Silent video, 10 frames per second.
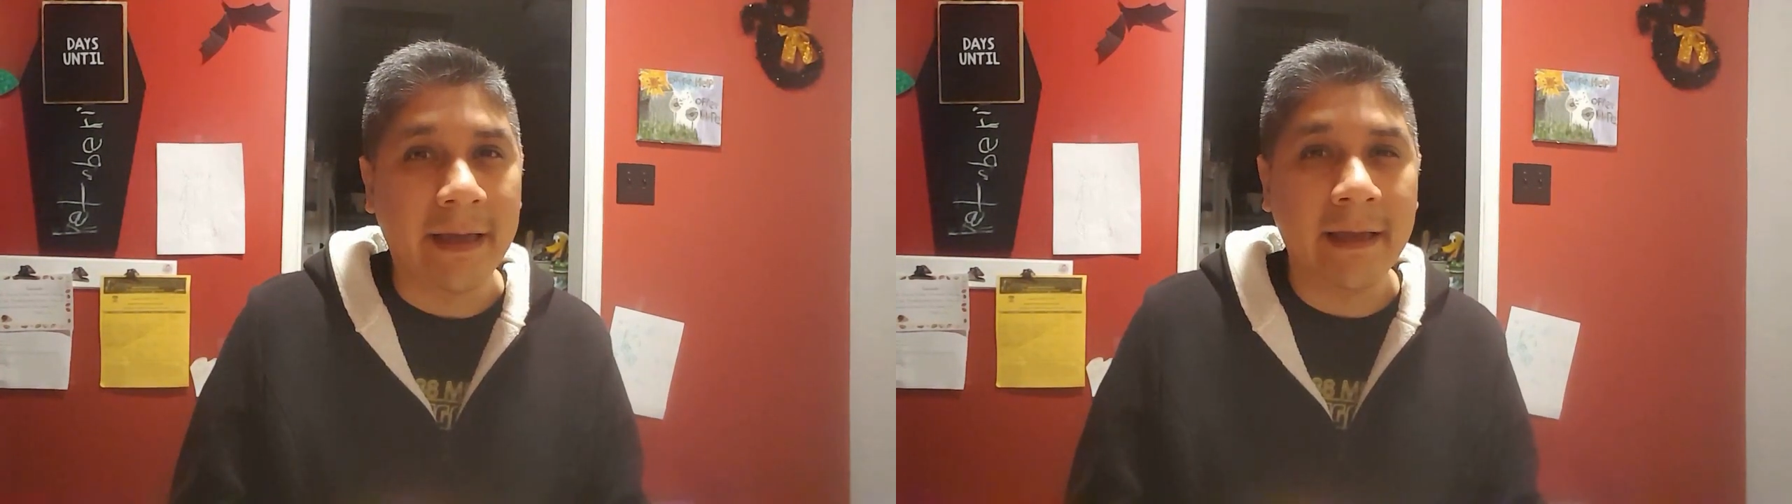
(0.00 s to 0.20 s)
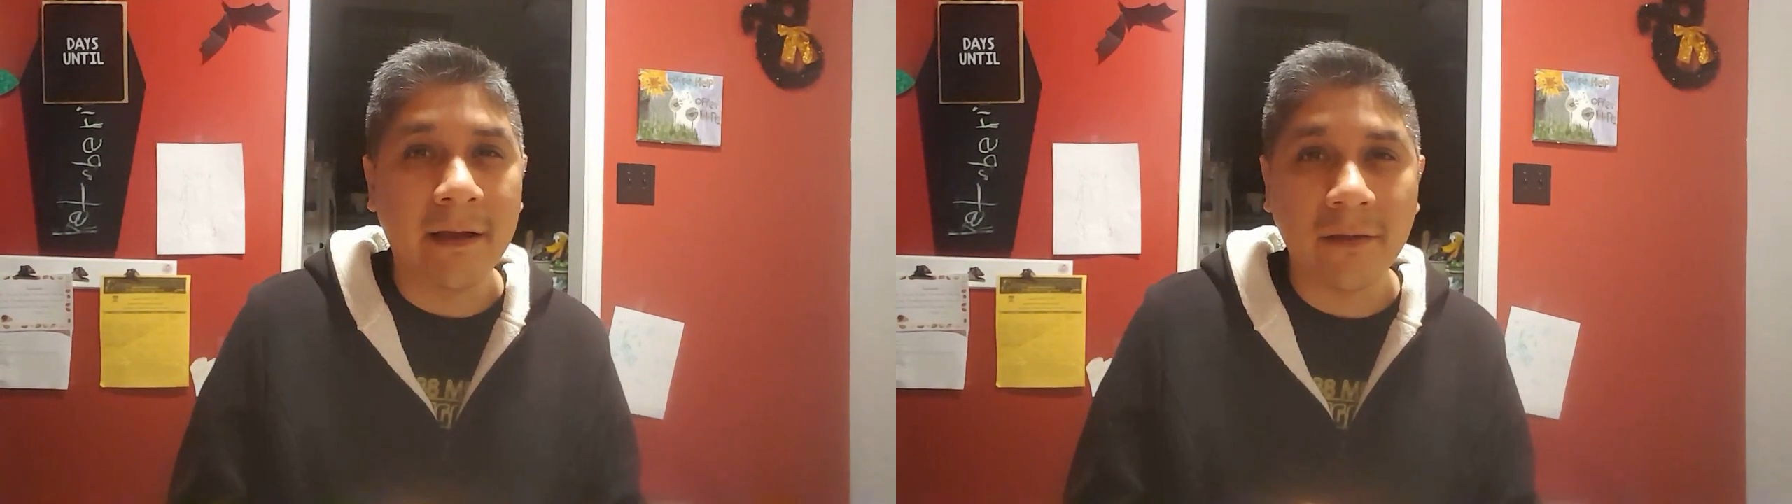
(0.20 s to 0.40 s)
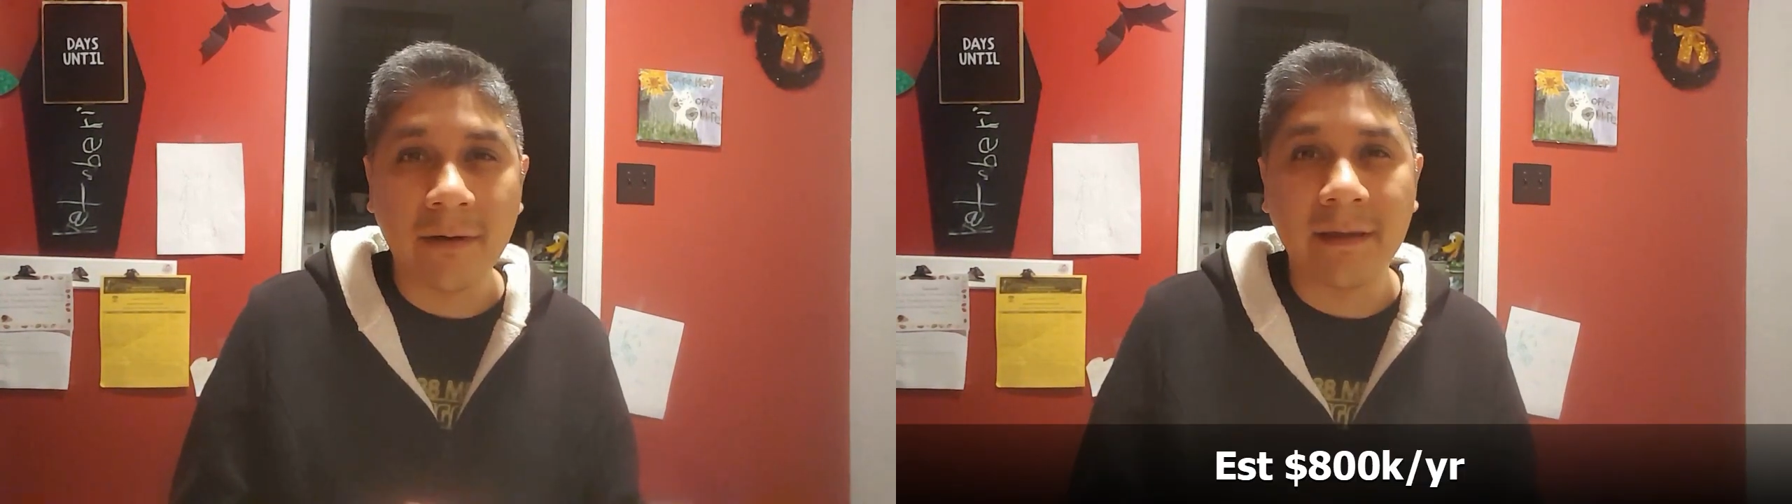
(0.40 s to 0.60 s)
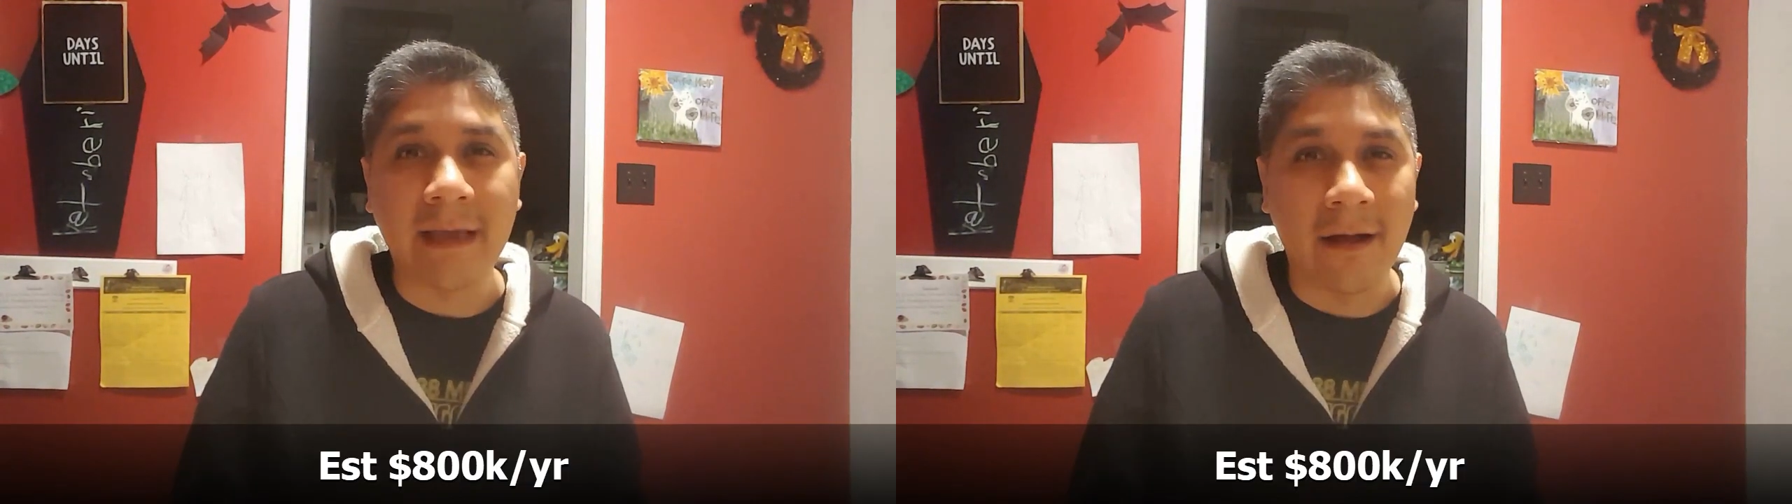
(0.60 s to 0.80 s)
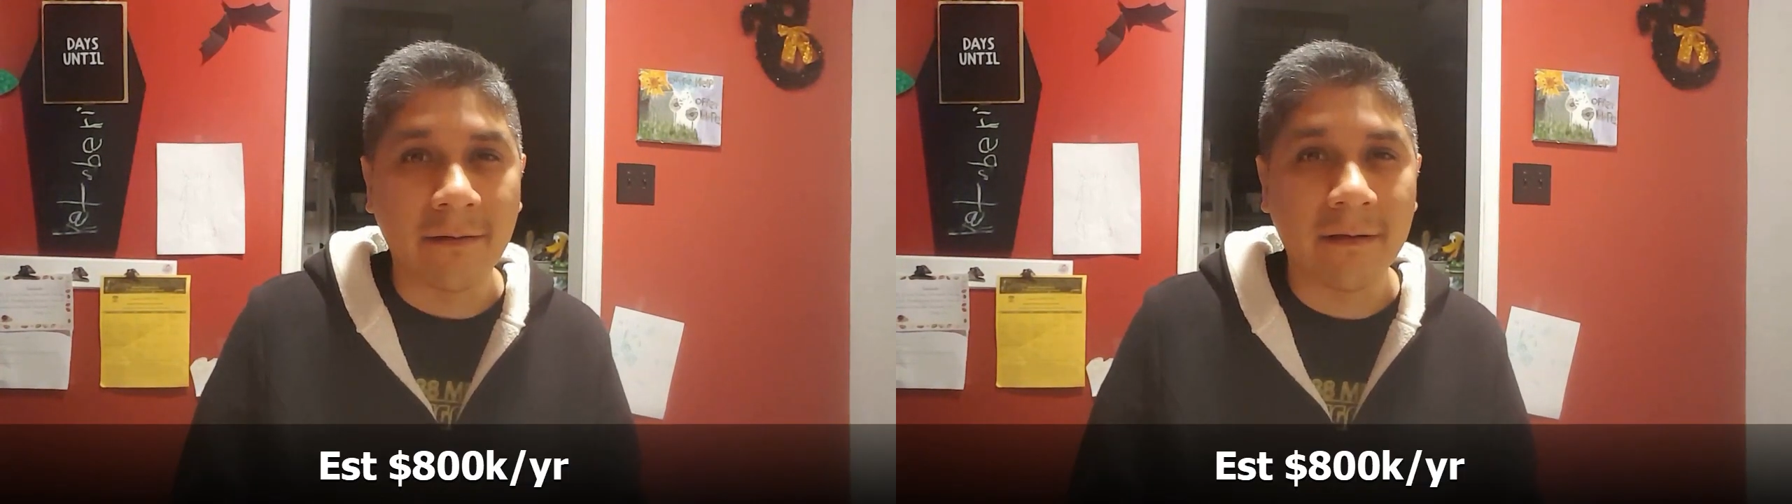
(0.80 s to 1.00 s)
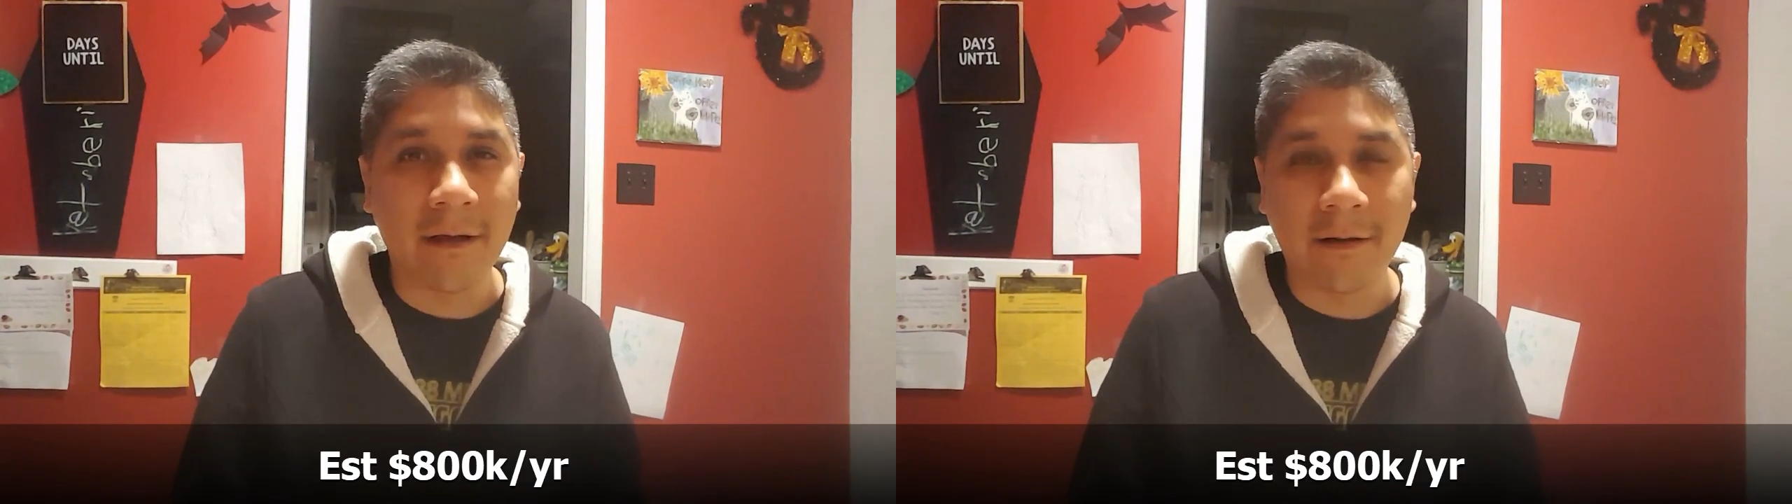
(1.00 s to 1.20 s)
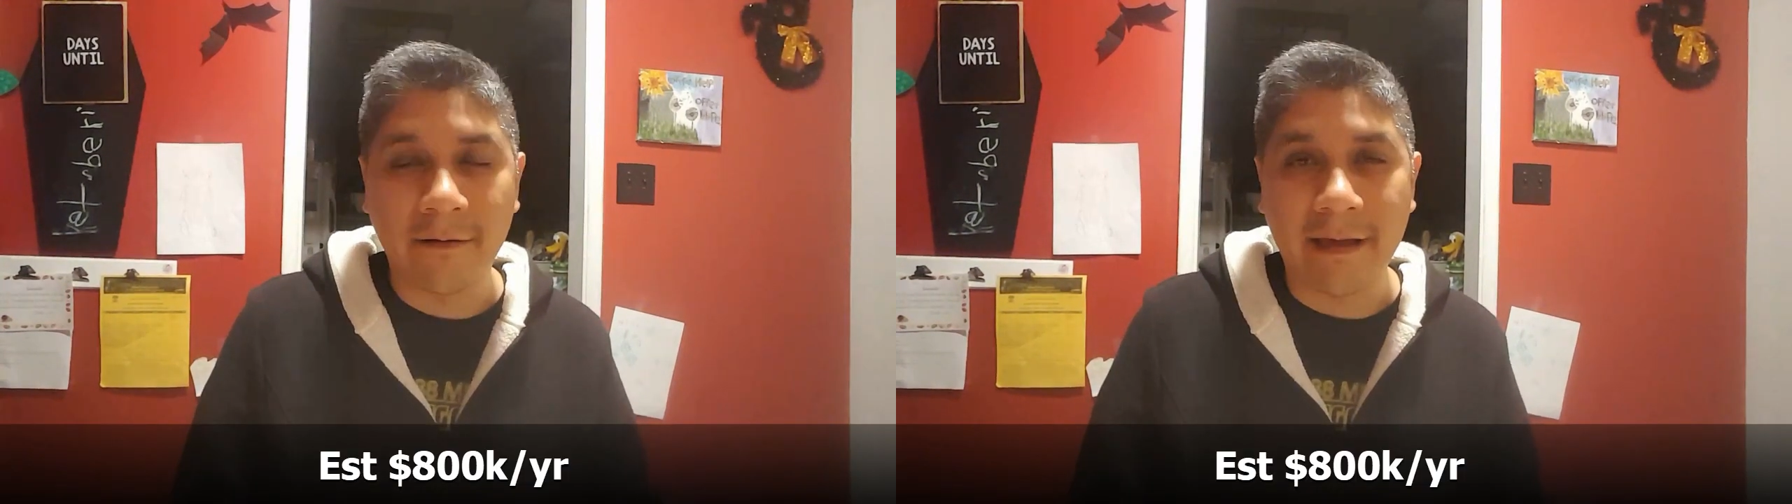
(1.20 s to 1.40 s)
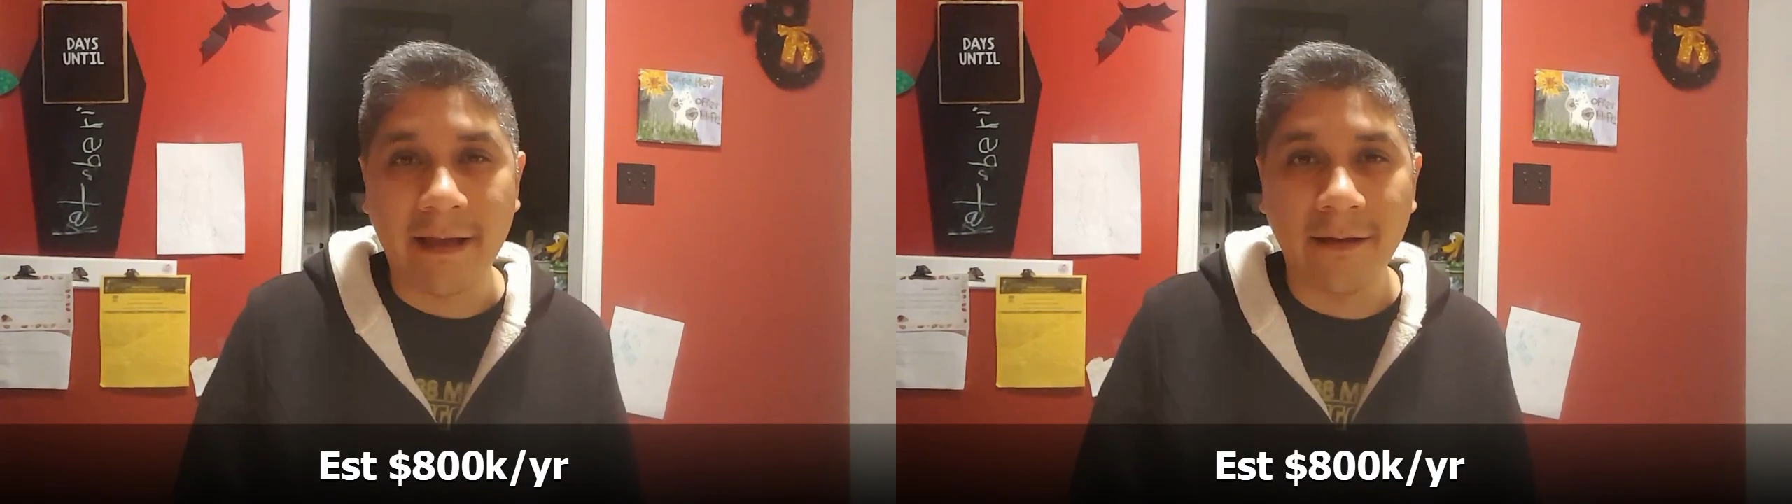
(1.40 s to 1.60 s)

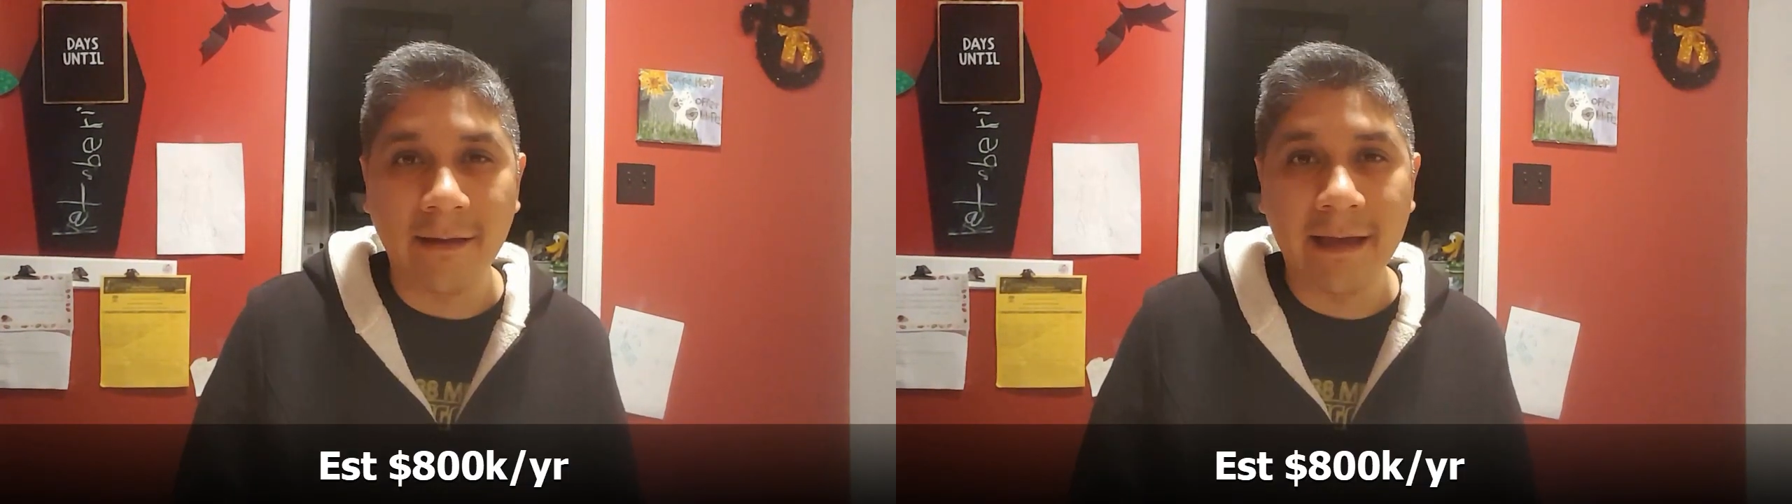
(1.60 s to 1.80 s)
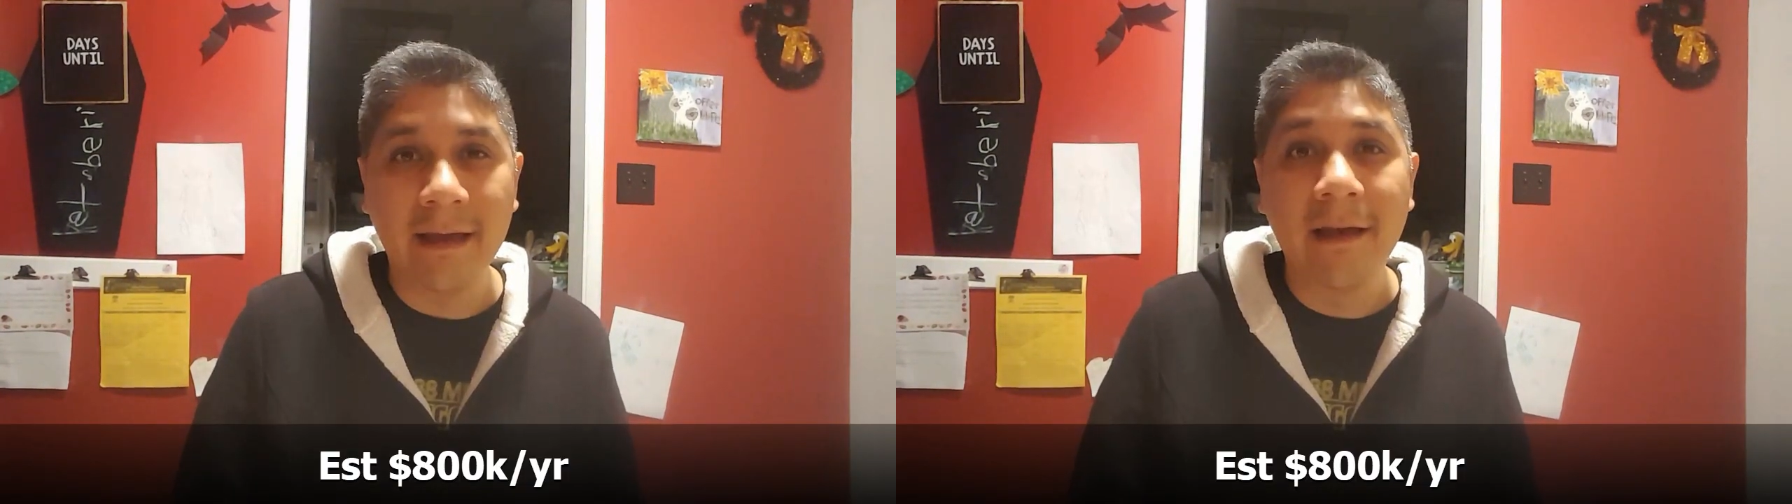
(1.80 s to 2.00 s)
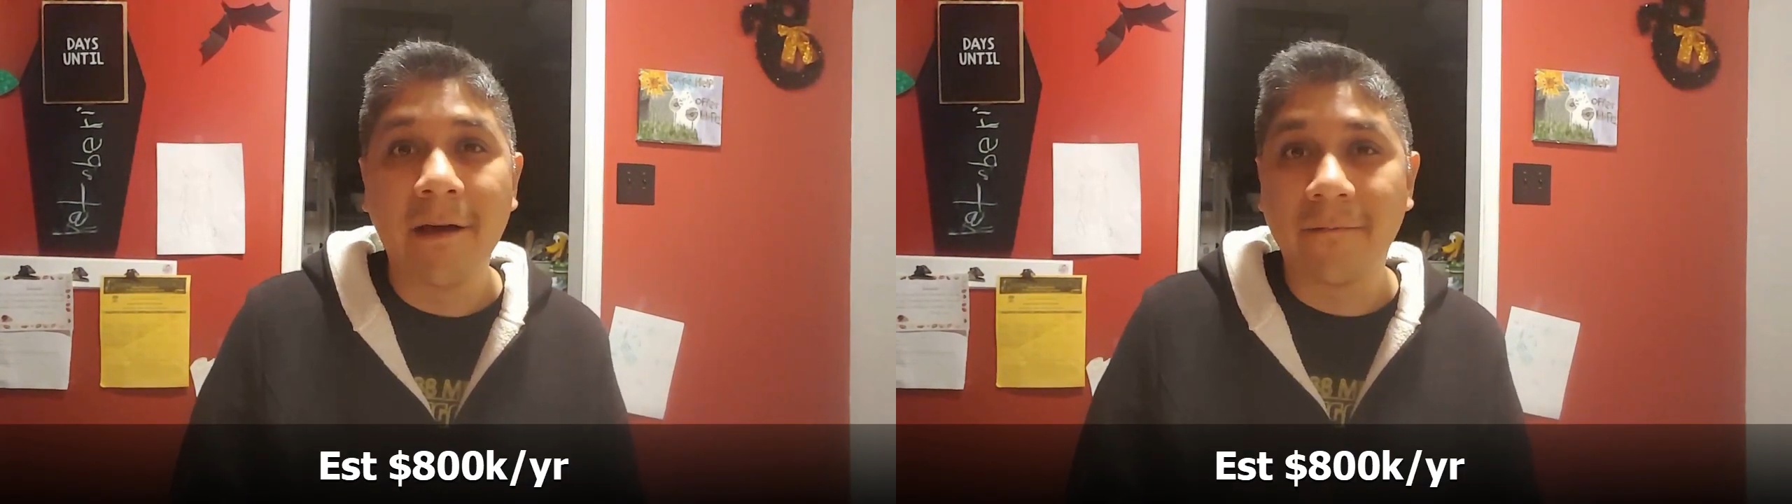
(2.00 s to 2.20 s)
$800,000 annually